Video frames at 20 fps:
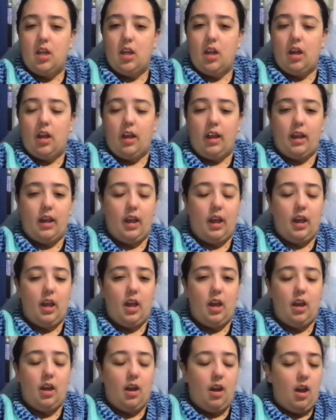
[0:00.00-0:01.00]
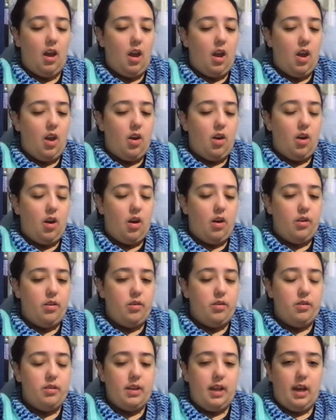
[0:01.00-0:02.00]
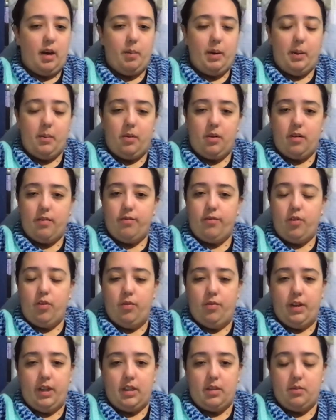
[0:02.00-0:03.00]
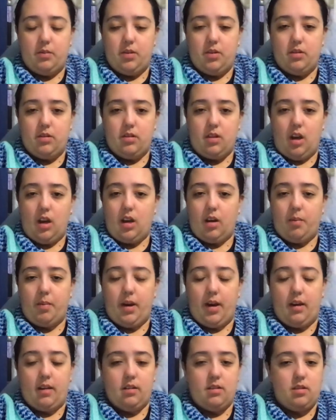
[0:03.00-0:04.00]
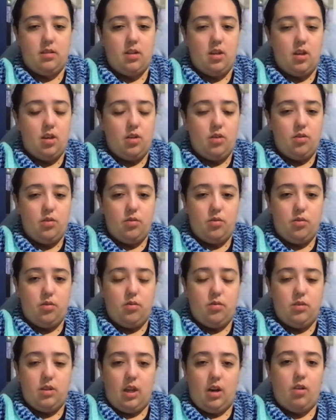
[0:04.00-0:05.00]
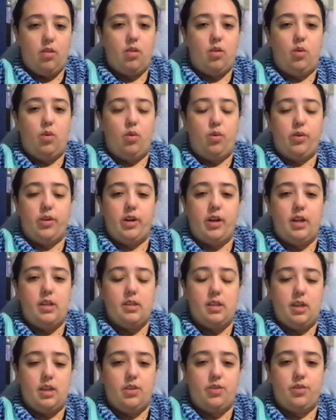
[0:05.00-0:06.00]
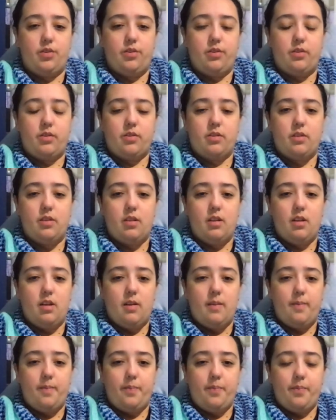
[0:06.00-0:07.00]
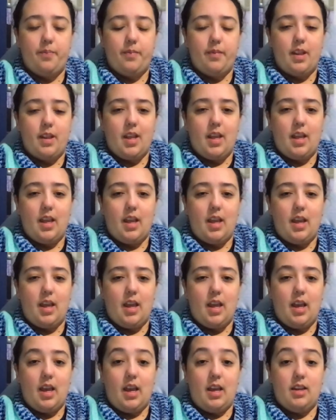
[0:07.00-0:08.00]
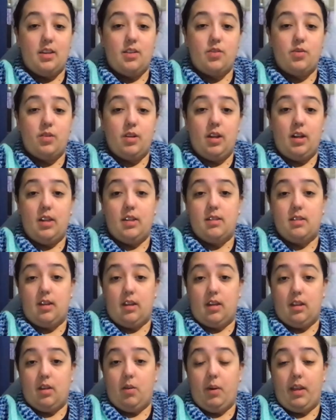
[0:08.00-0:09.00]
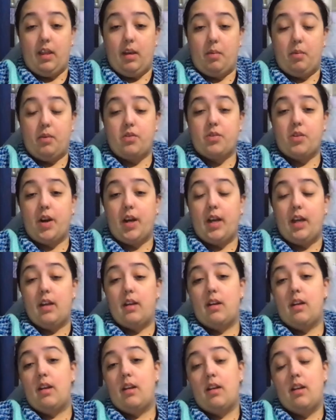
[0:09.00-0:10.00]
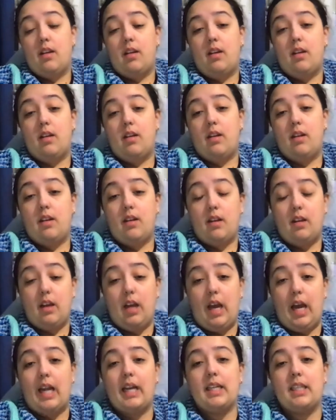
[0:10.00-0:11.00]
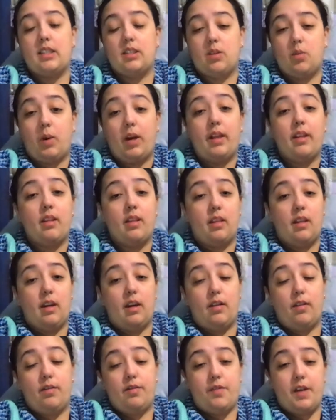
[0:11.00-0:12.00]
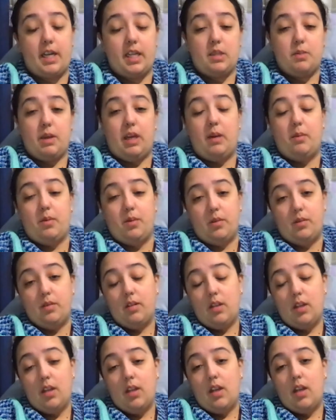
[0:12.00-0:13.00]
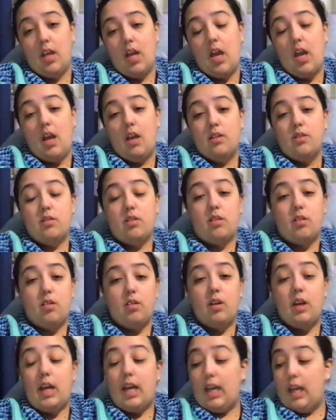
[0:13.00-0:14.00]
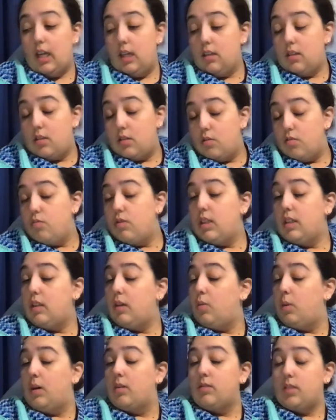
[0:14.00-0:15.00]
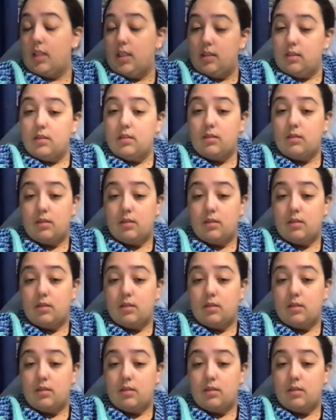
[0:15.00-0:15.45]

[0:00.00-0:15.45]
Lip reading: Okay, you see how people can fall victim to psychopaths, to terror organizations, and it's realistic in the way they portray it. At least the way that it affects people. So it's really well done.